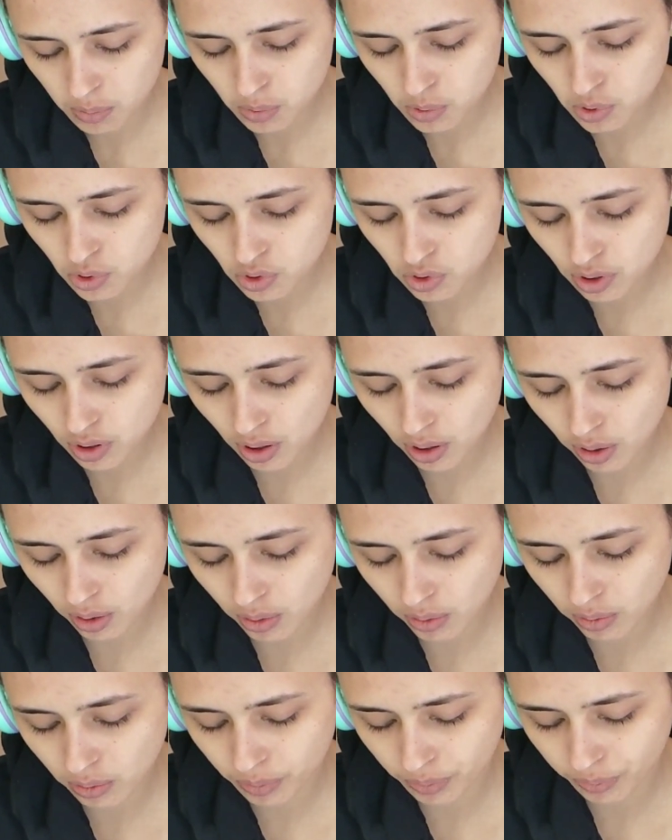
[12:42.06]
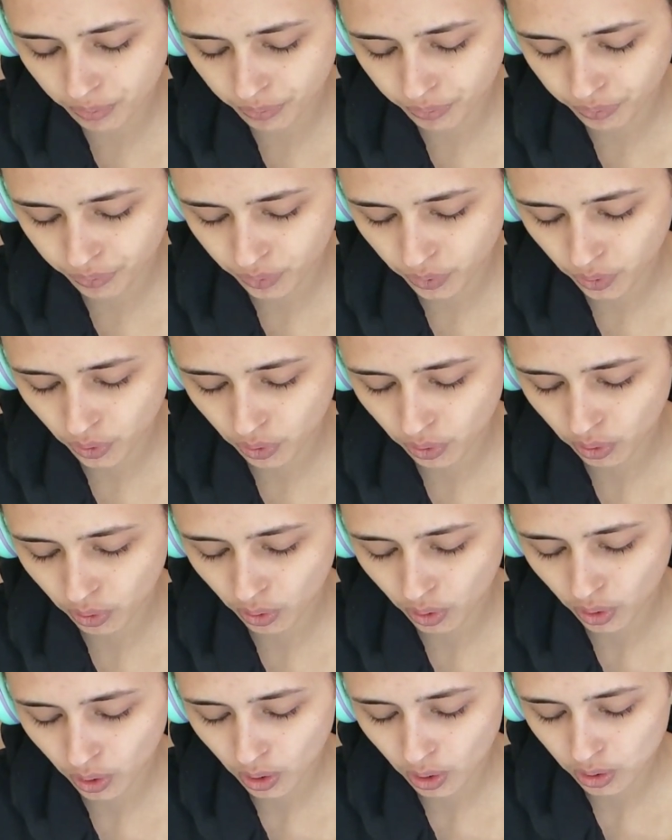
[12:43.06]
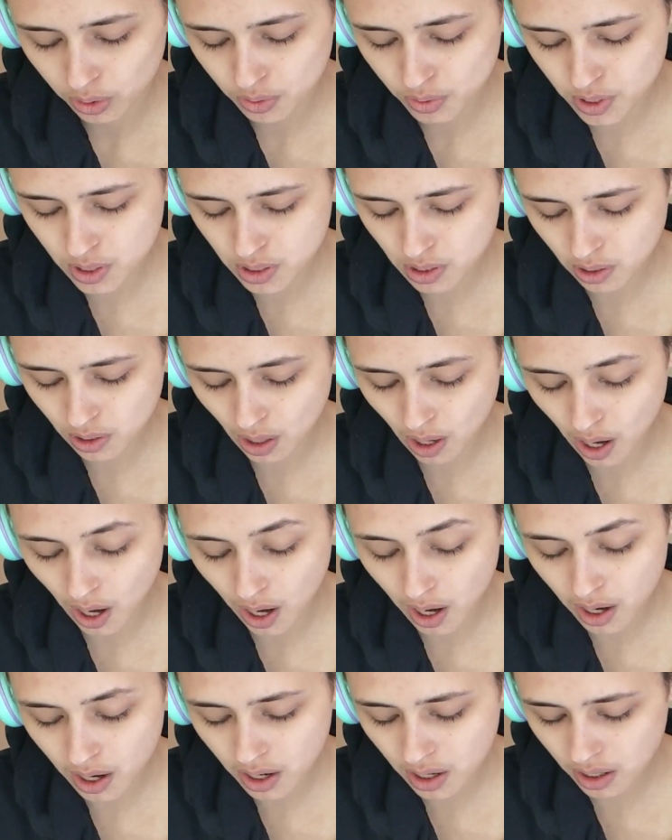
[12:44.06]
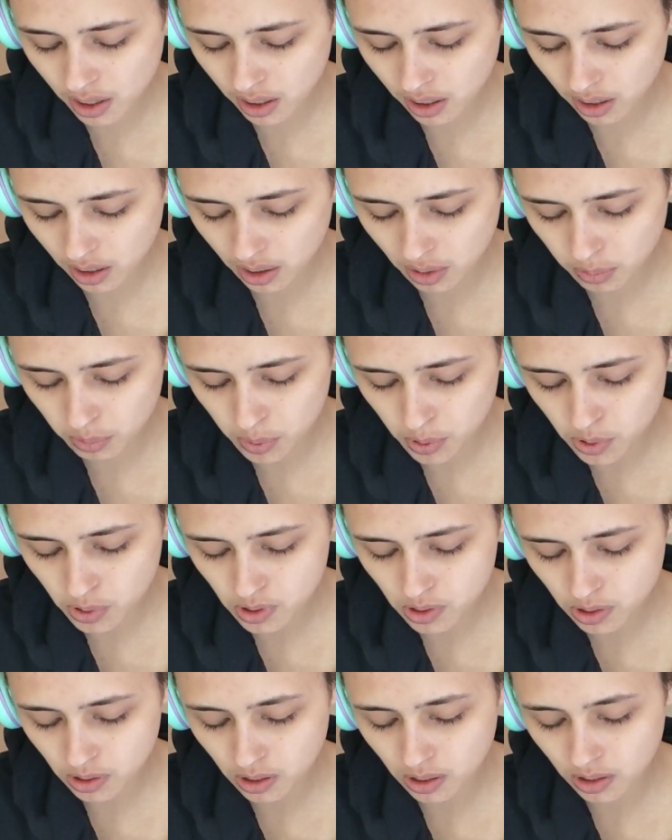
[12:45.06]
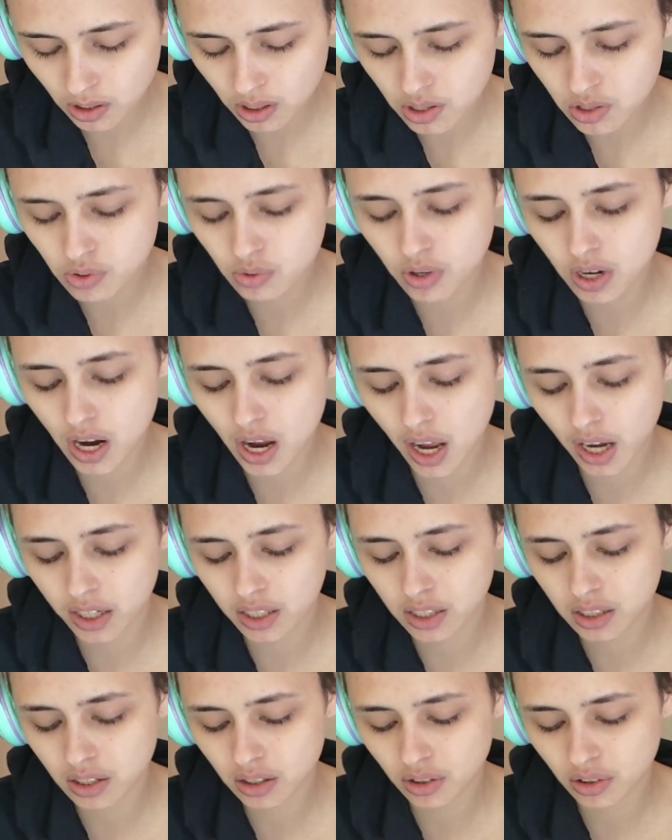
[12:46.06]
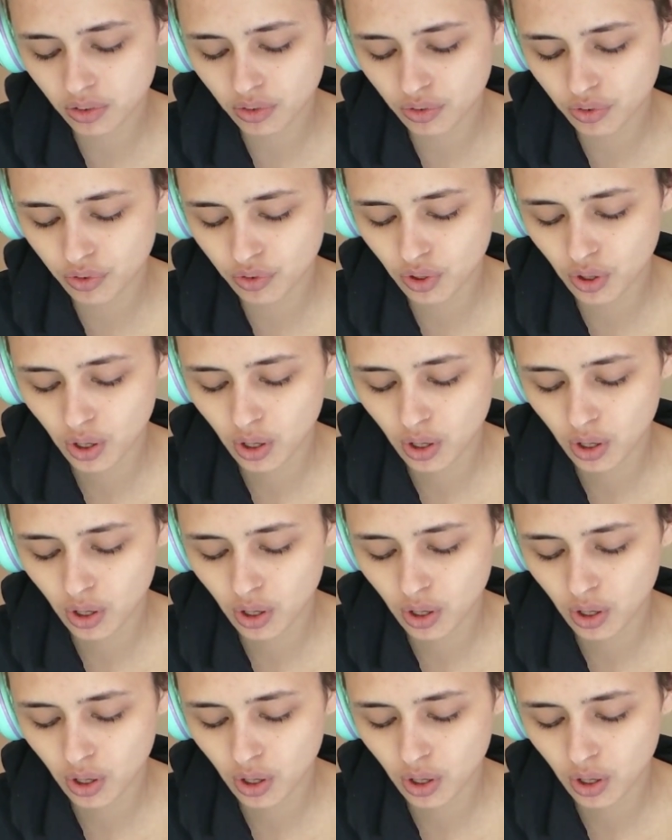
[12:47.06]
So, the reason that I am personally less reactive